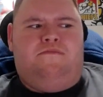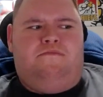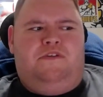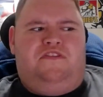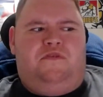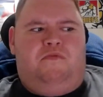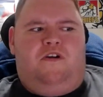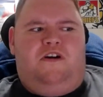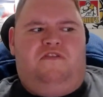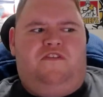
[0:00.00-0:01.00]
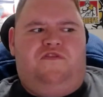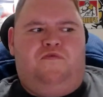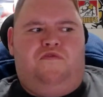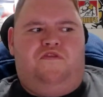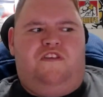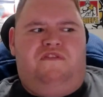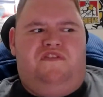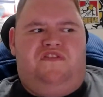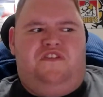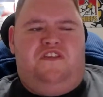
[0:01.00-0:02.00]
Bit surprised that Sean
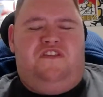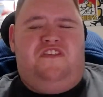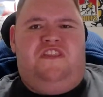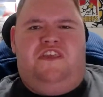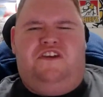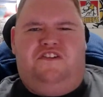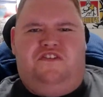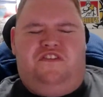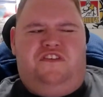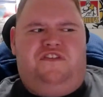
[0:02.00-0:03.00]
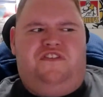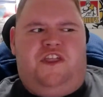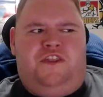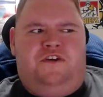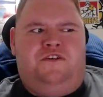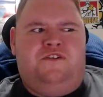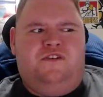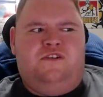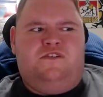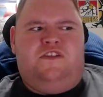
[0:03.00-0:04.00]
Stevenson is in there because he's done a
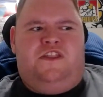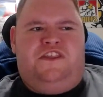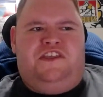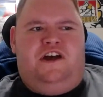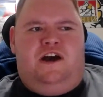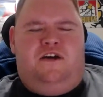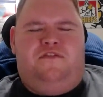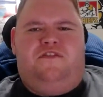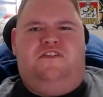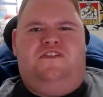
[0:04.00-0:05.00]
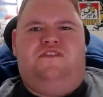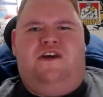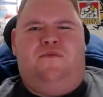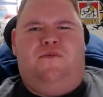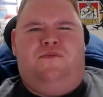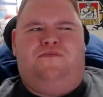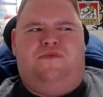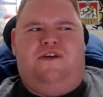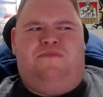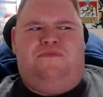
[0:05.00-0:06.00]
calf, and
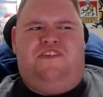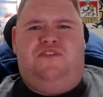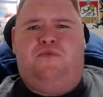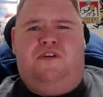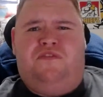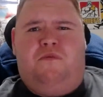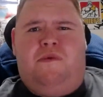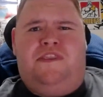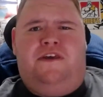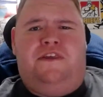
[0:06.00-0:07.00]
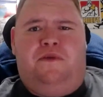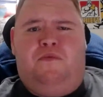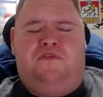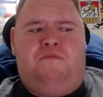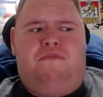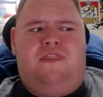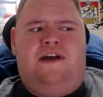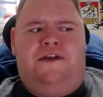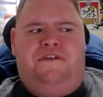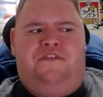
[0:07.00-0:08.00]
they said to us on Monday he wasn't
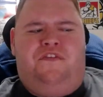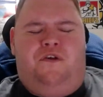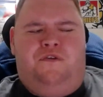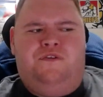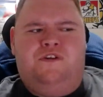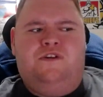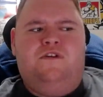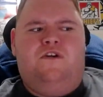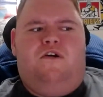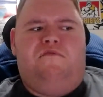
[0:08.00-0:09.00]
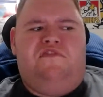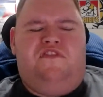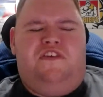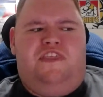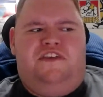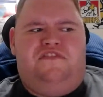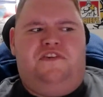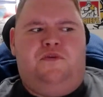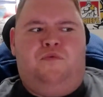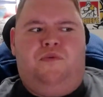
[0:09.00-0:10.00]
playing, so obviously that's
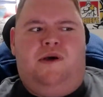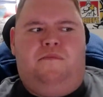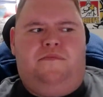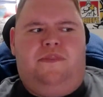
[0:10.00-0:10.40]
healed up.